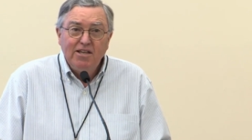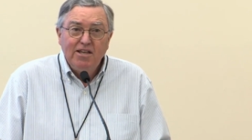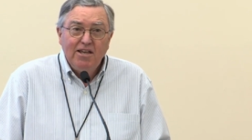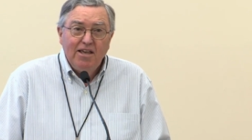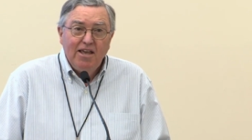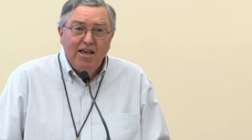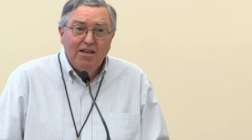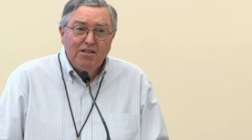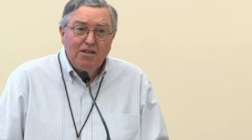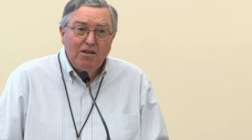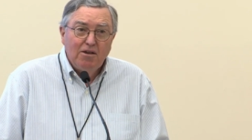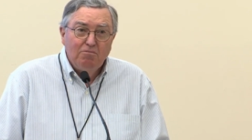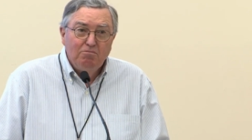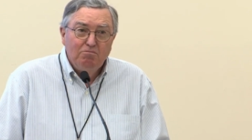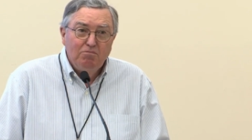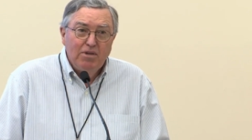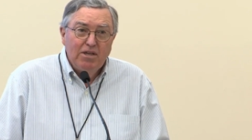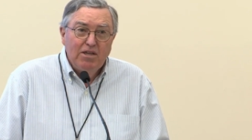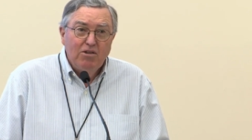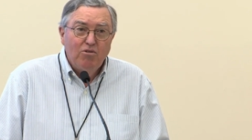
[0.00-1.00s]
a
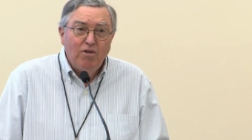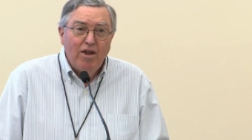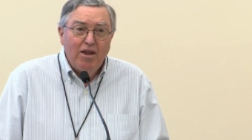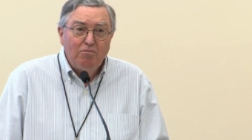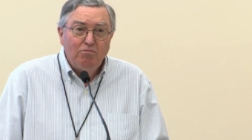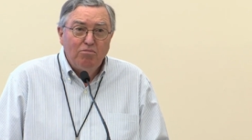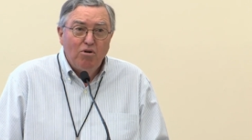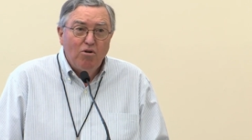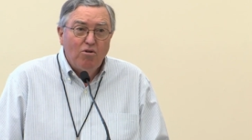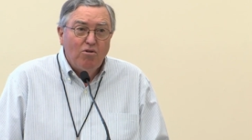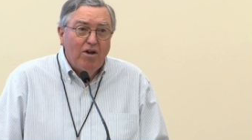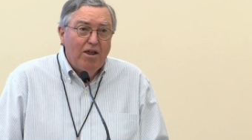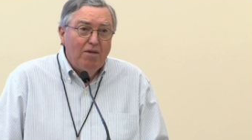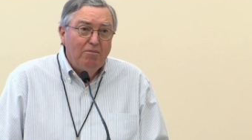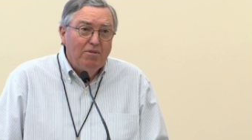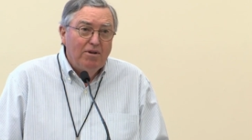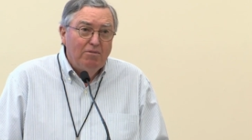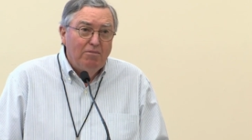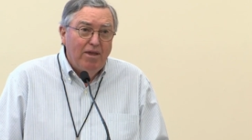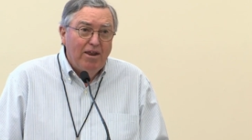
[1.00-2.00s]
big grant program
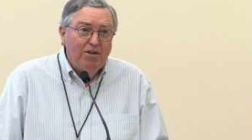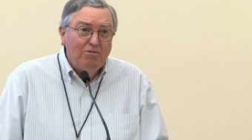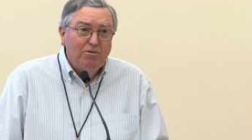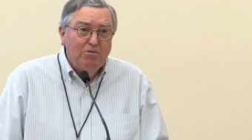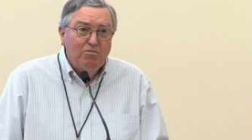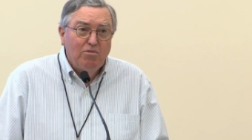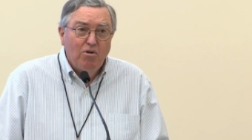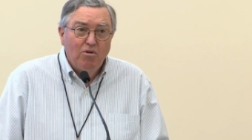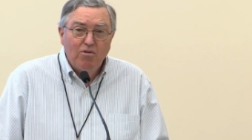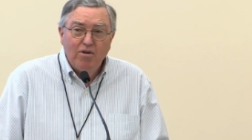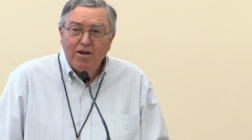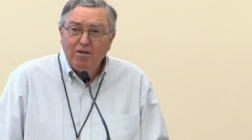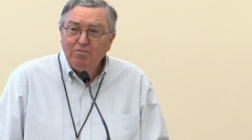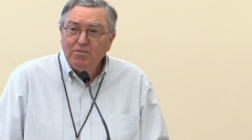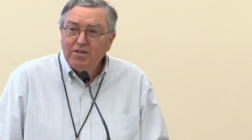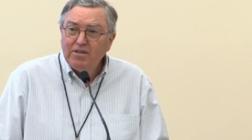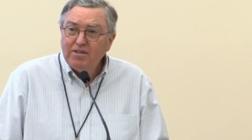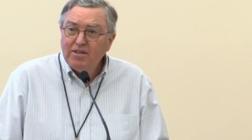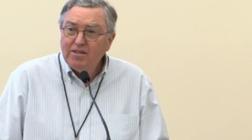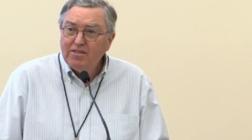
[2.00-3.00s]
and a management program
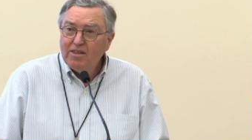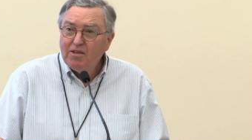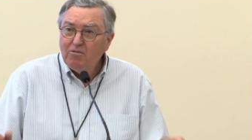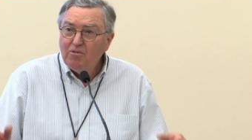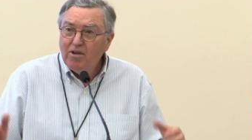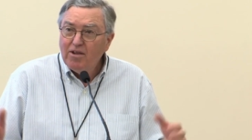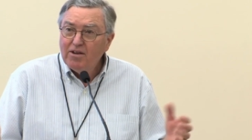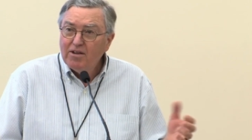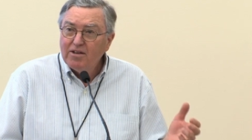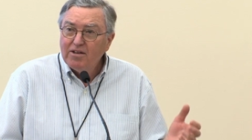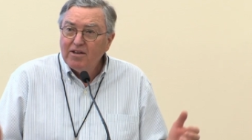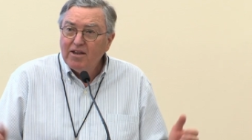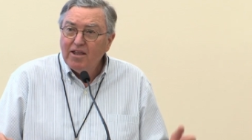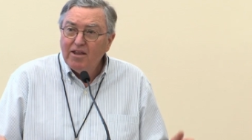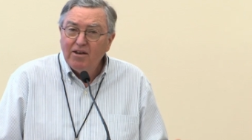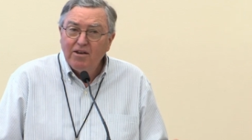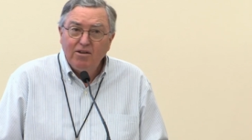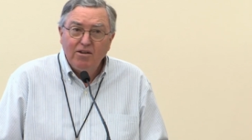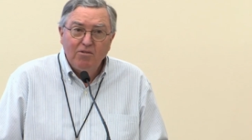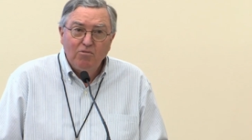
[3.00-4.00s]
that, that they run
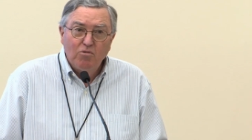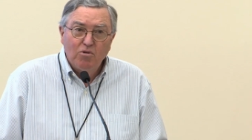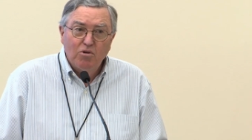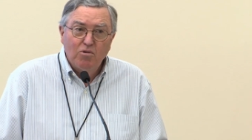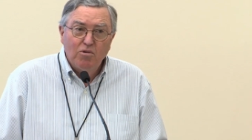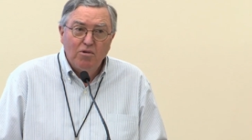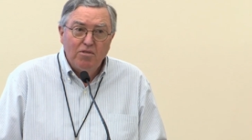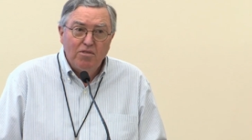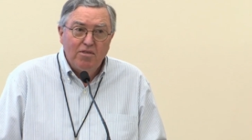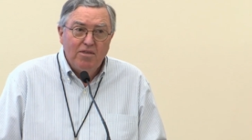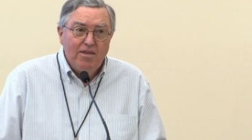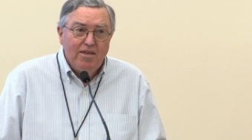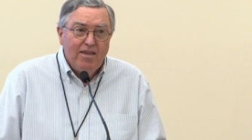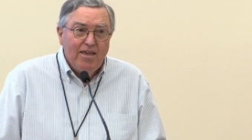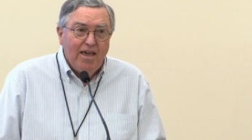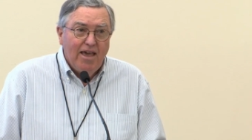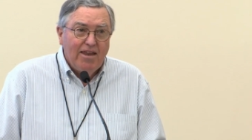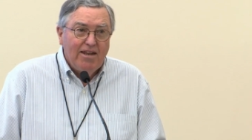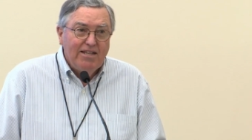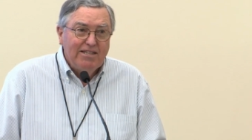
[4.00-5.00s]
and, and, work
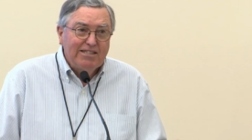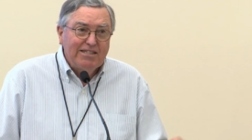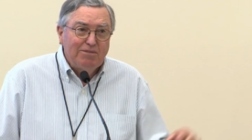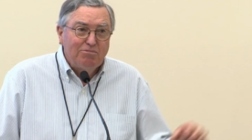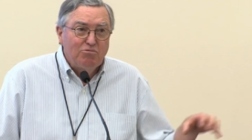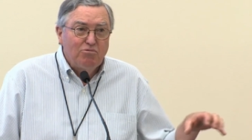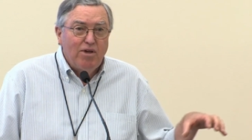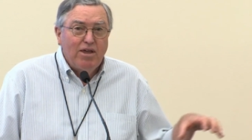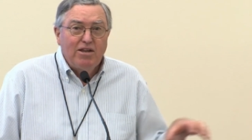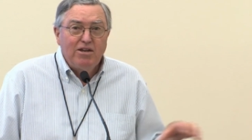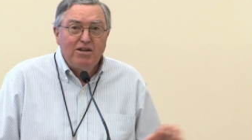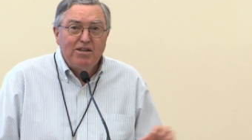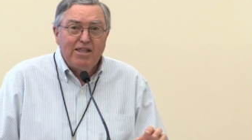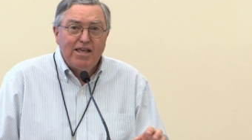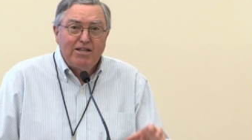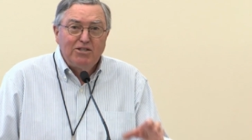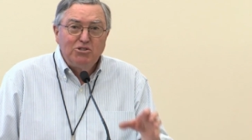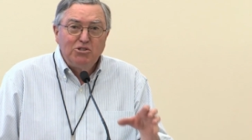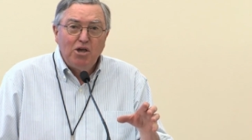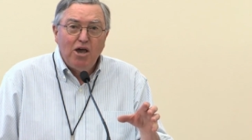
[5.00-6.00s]
with. He slipped right into
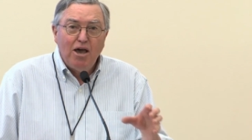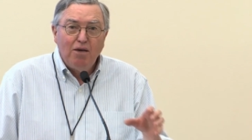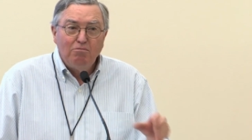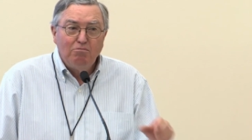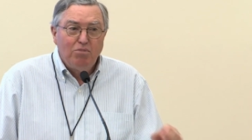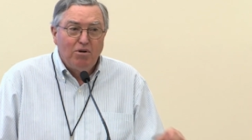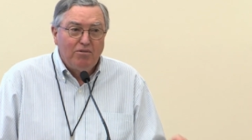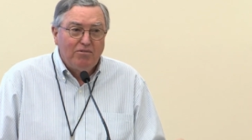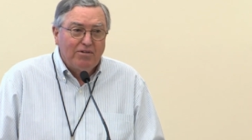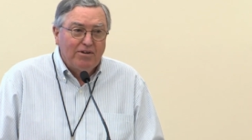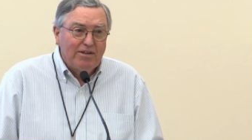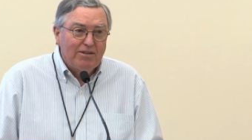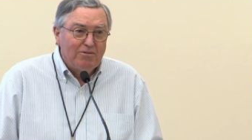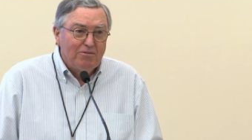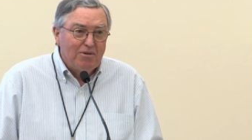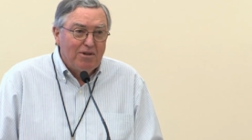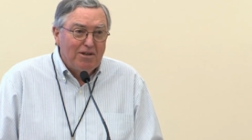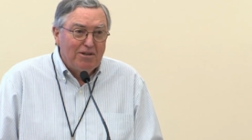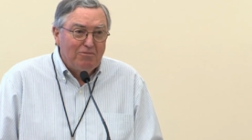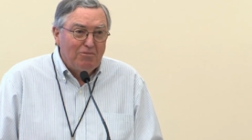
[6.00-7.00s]
that job perfectly,
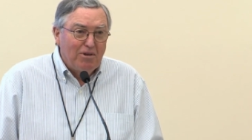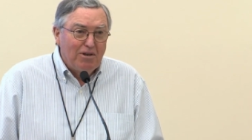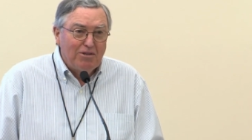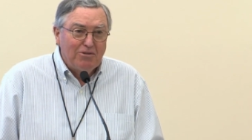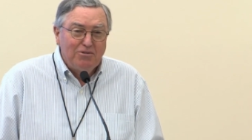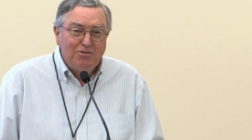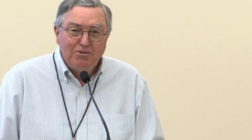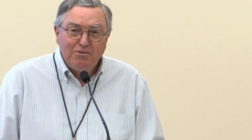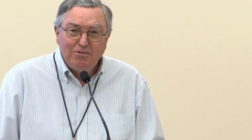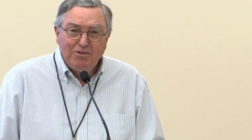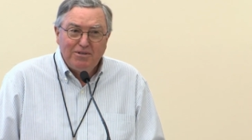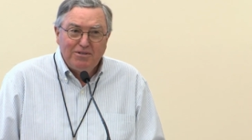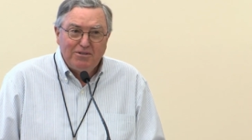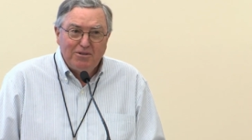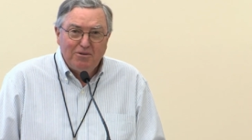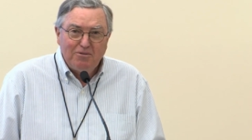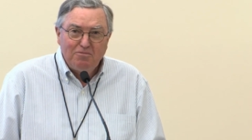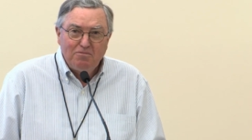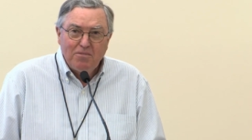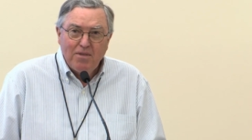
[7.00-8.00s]
Will Fulton.
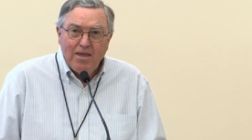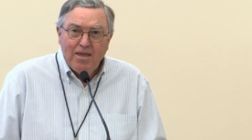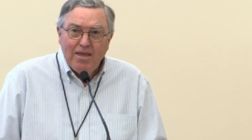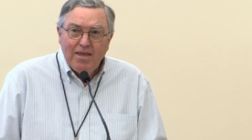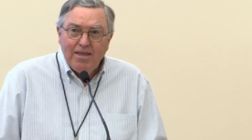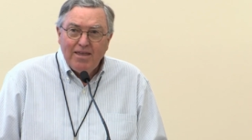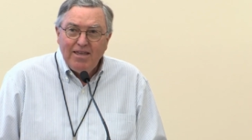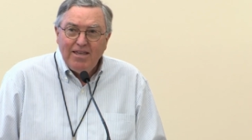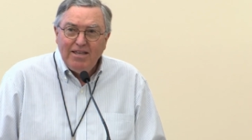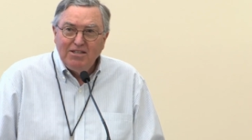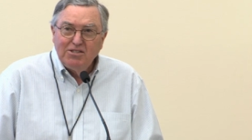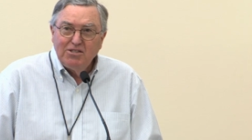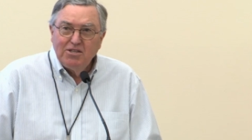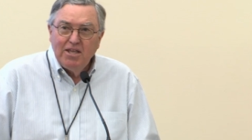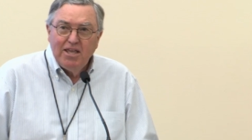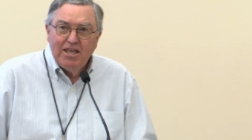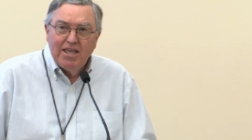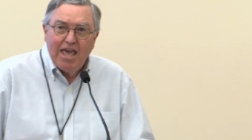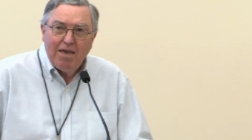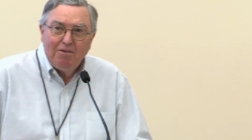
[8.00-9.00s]
So he's,
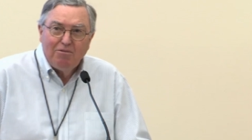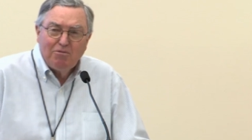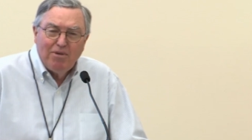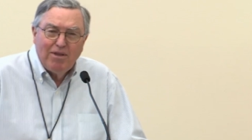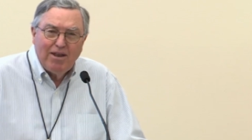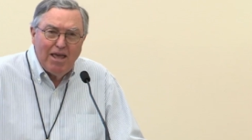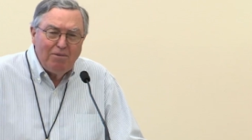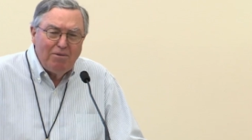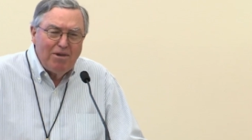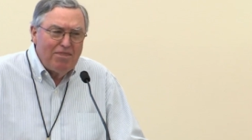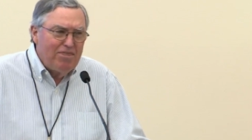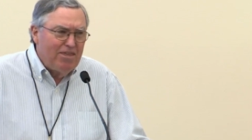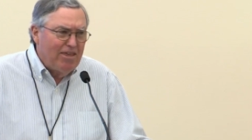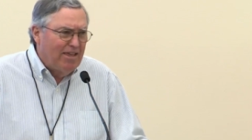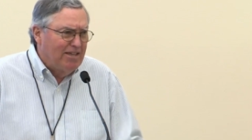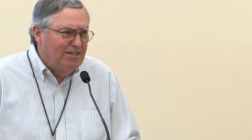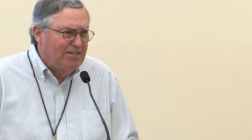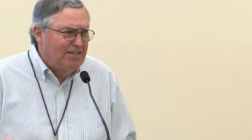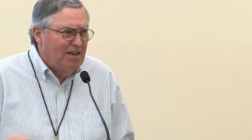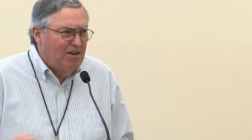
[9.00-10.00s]
he came by now, I think,
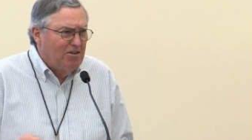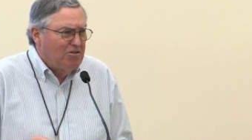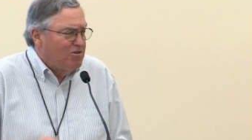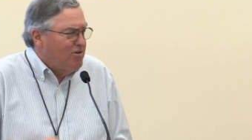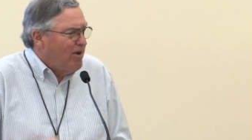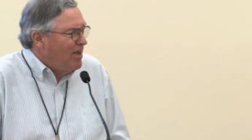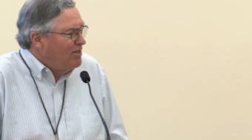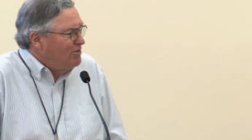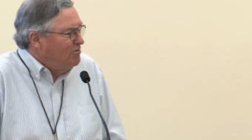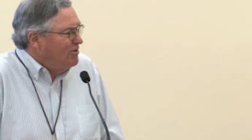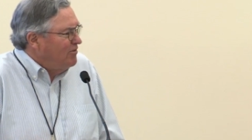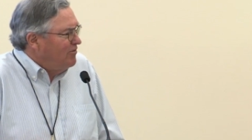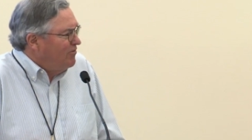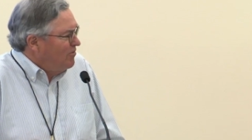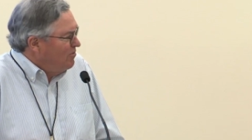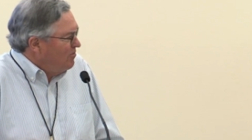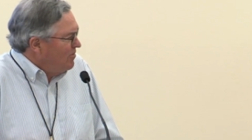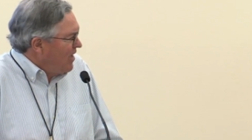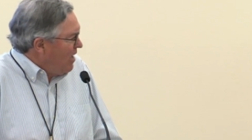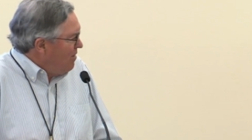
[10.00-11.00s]
as an undergraduate
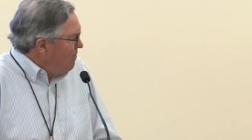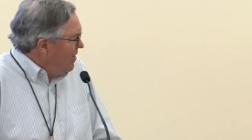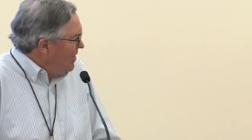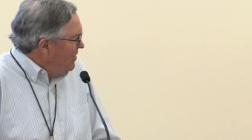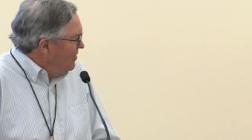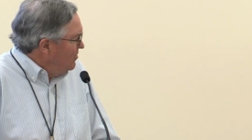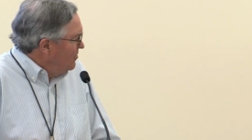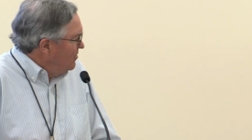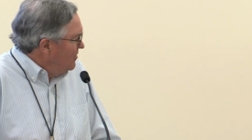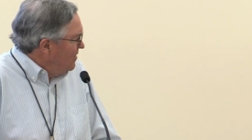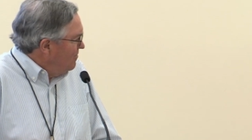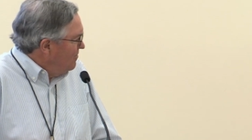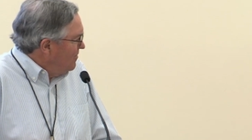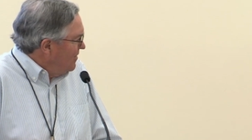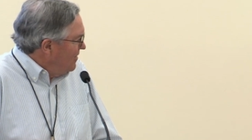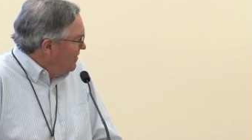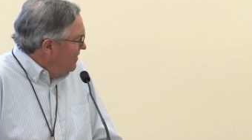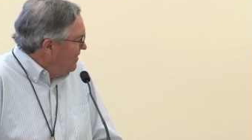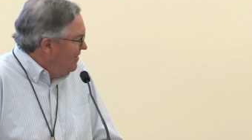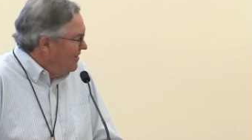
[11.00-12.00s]
from ChemEng or
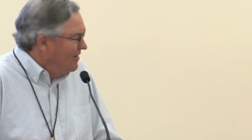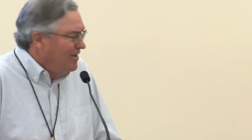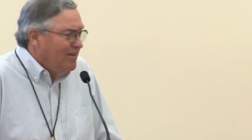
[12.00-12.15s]
something.